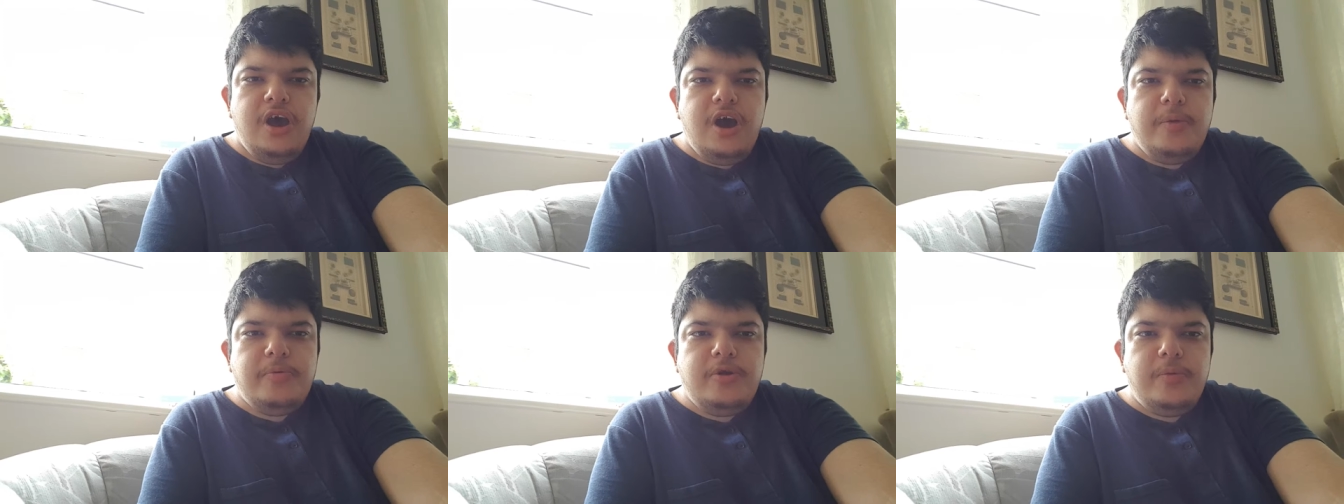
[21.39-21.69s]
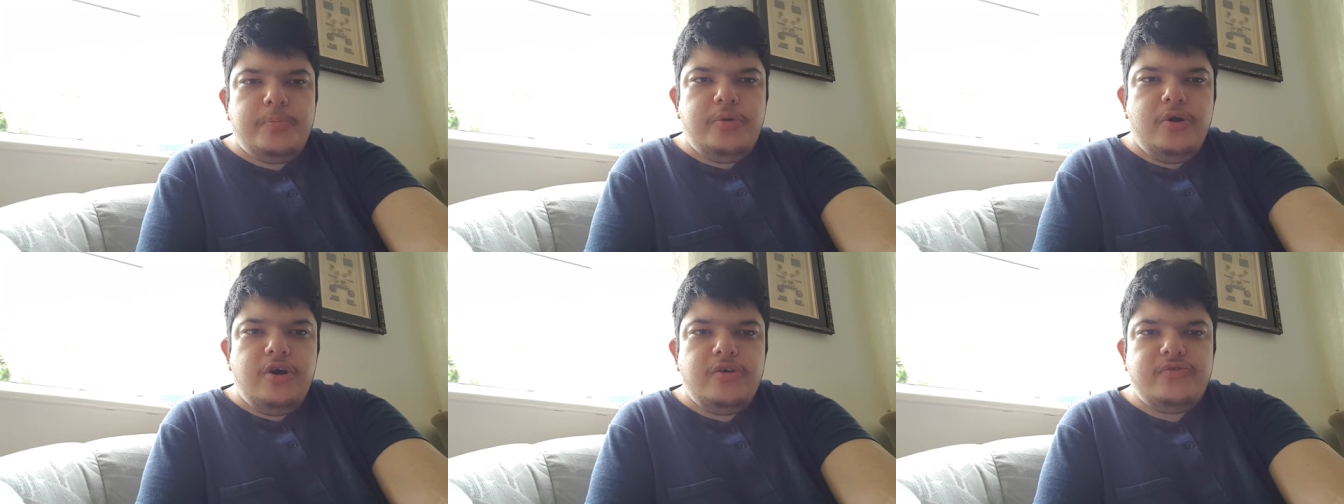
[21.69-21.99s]
I'm
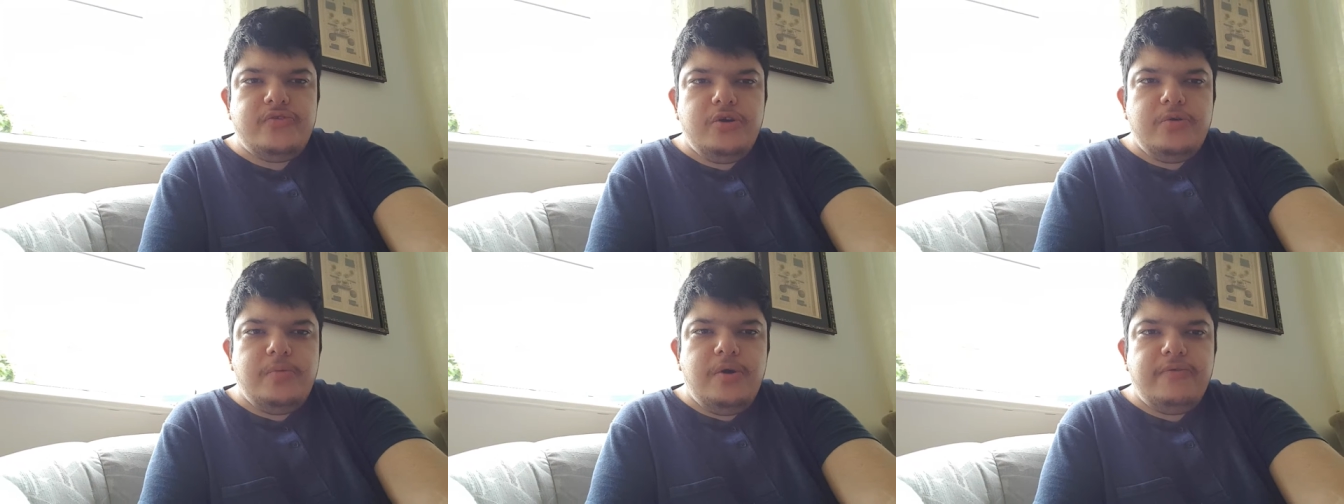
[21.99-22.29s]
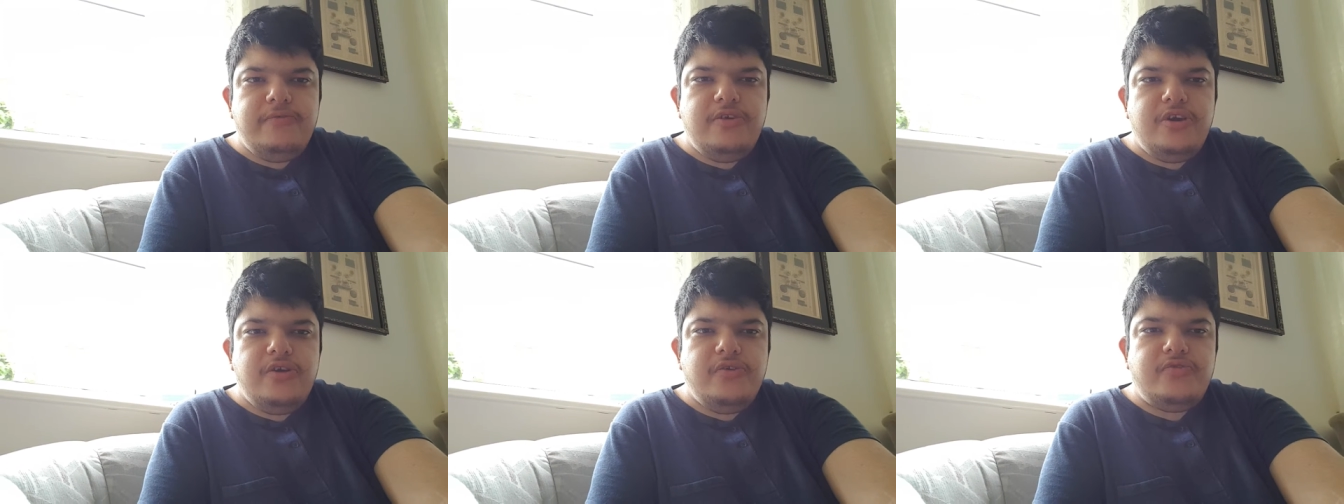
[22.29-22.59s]
gonna post all
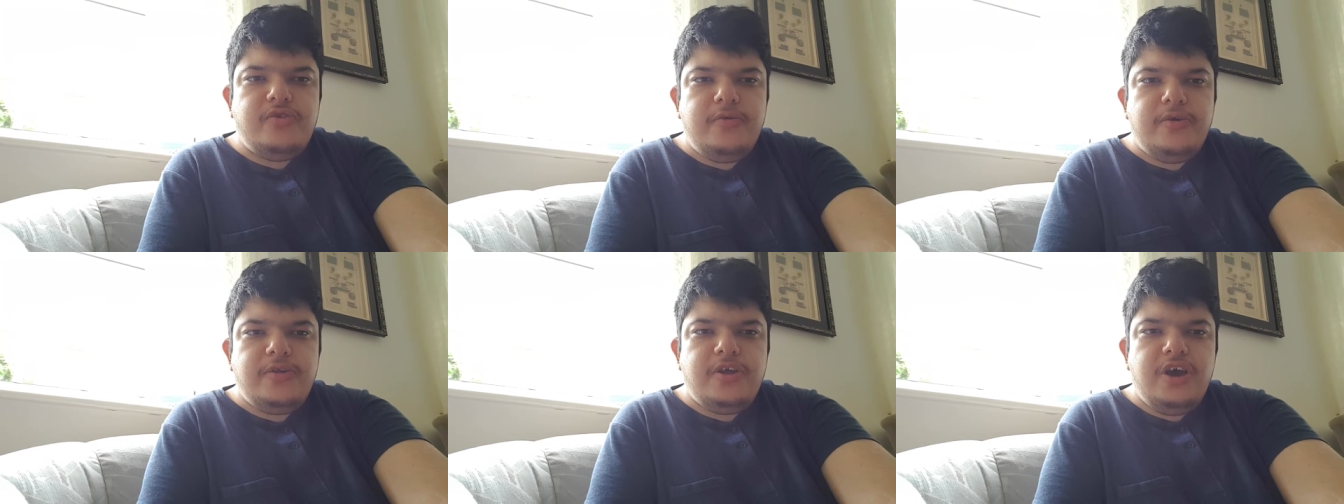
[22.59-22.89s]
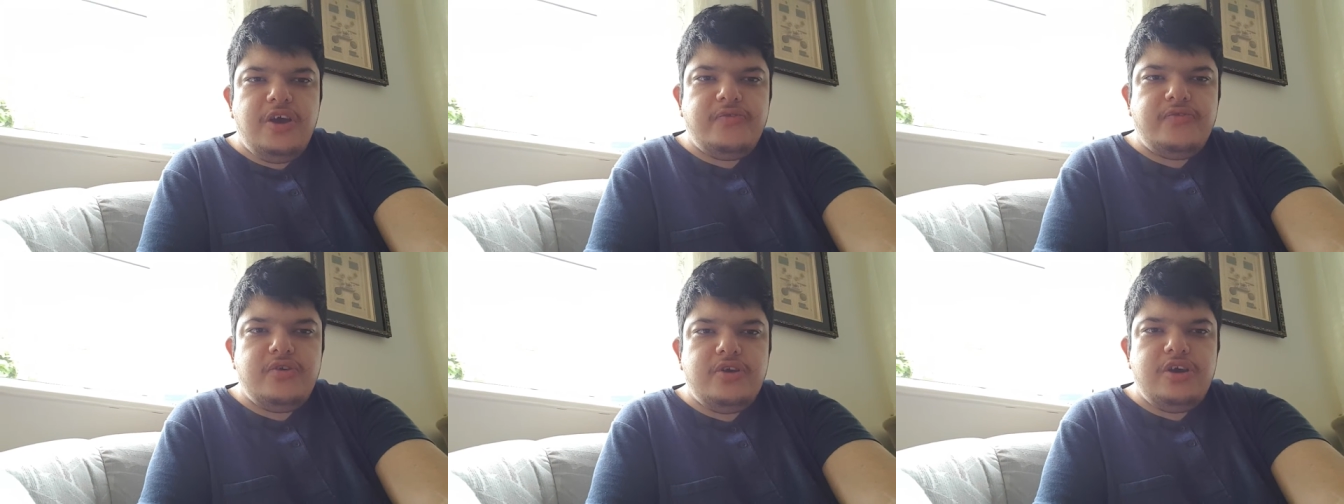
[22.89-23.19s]
my videos over
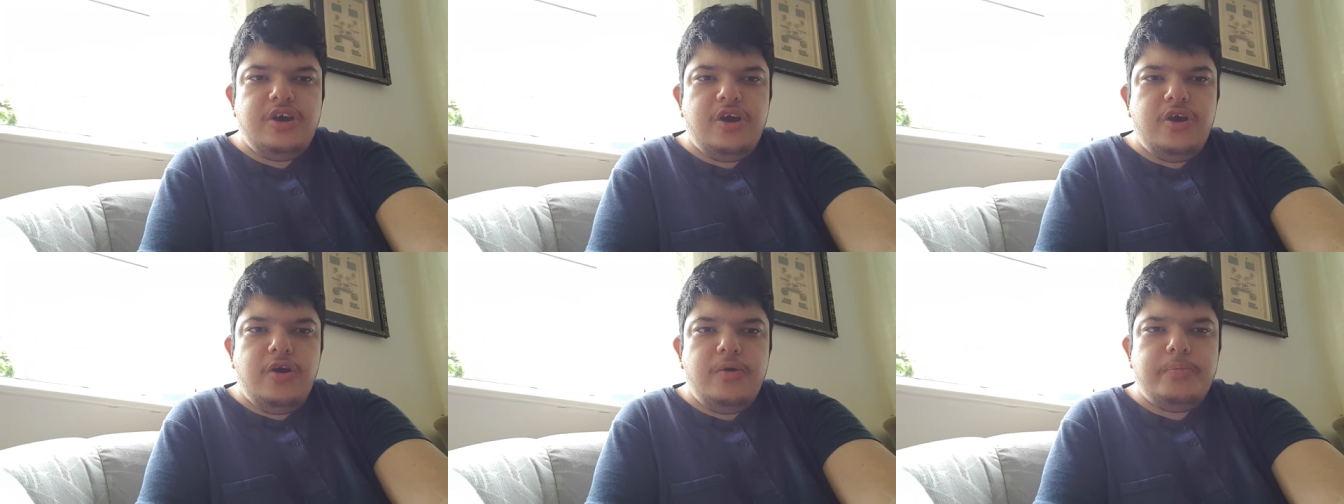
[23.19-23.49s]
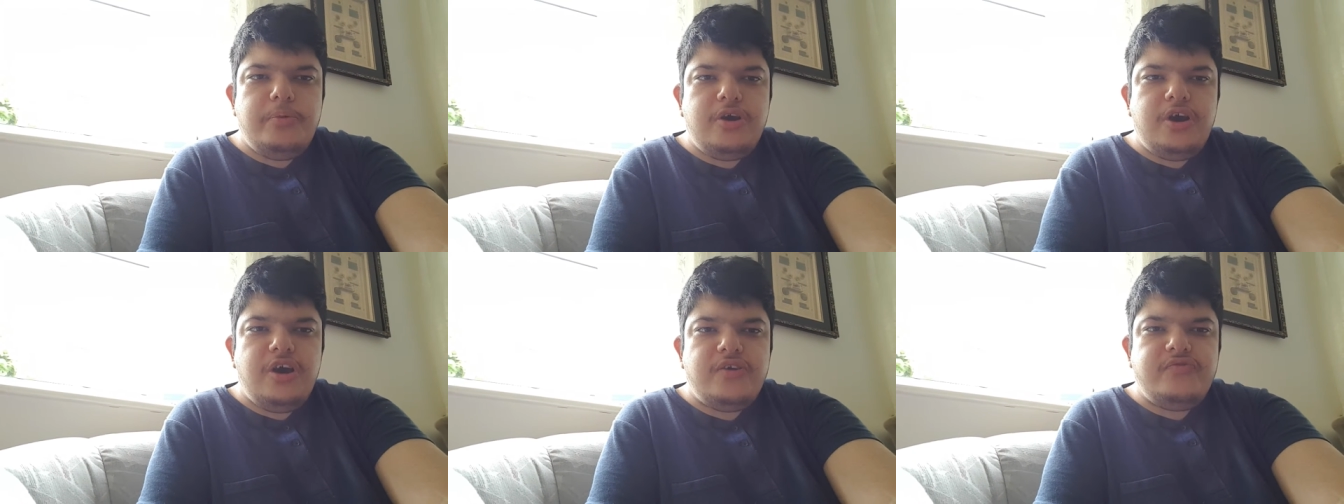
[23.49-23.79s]
there, so yeah,
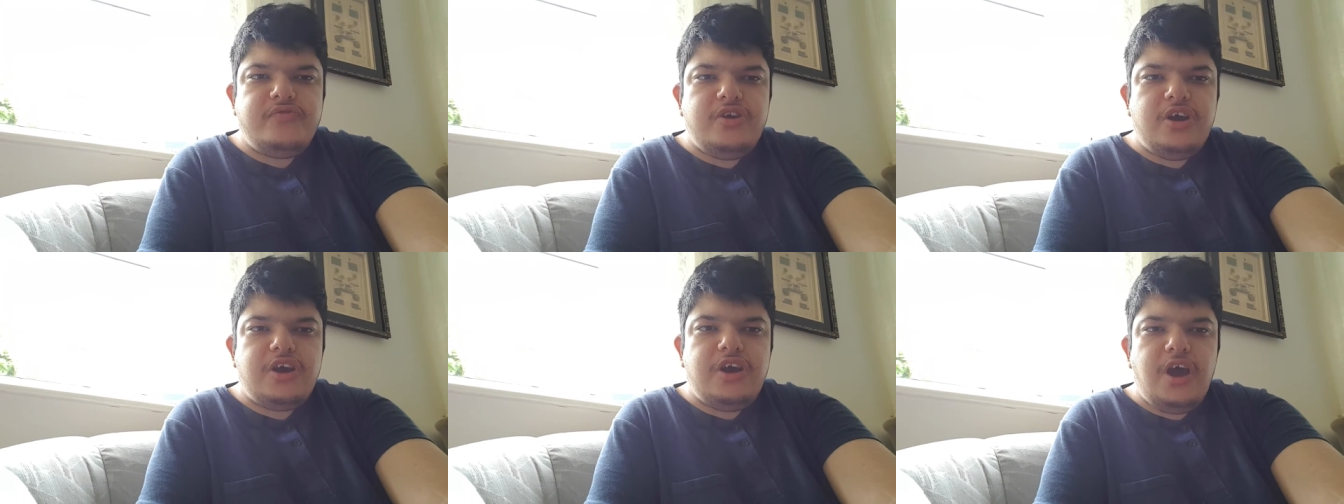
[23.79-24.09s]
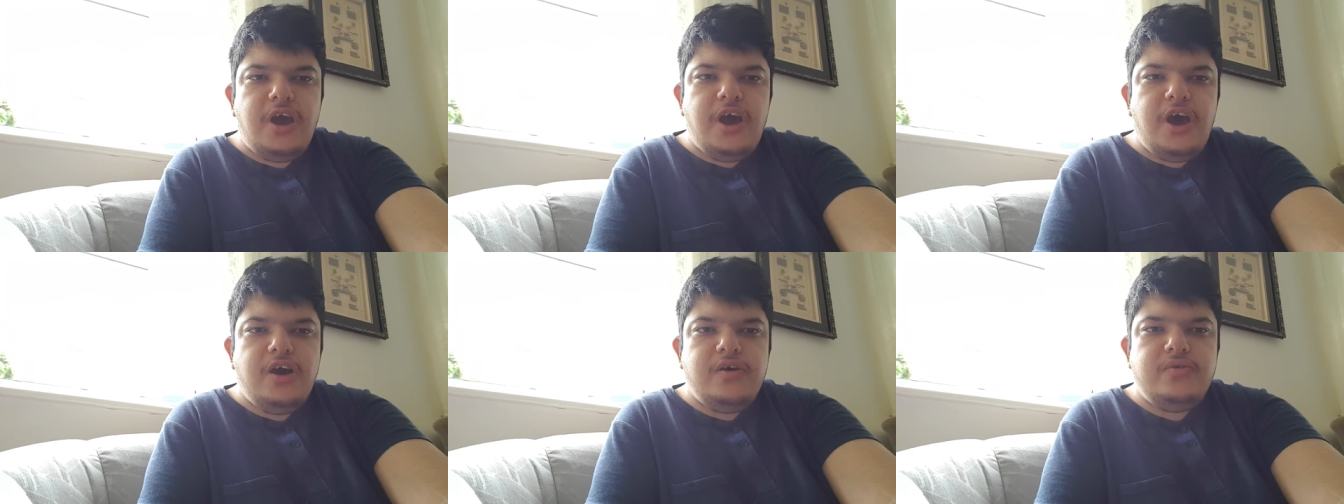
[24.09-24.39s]
hope you guys
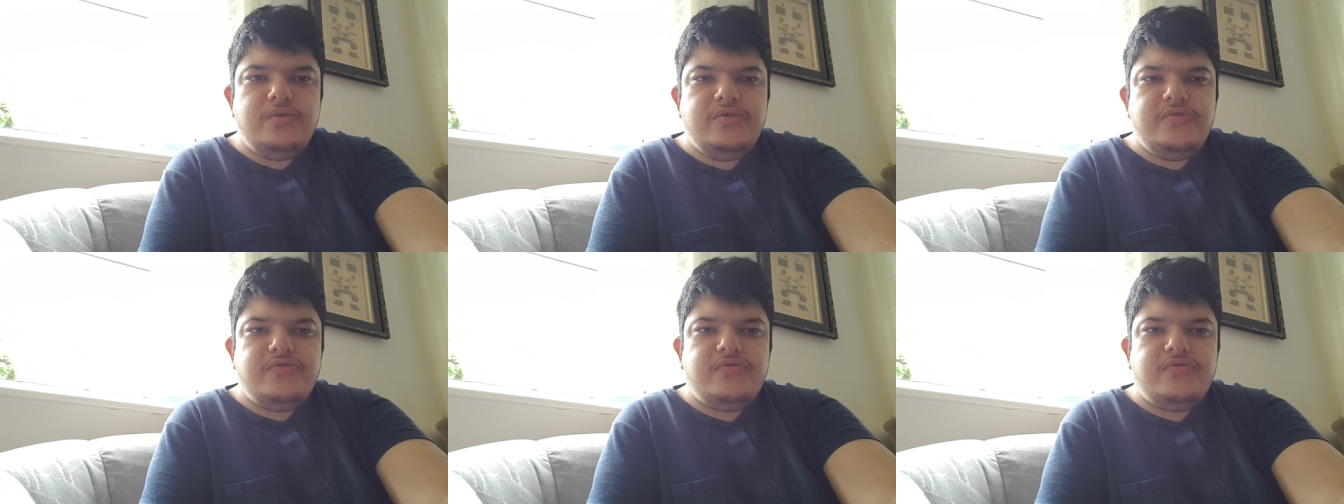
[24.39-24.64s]
check it out,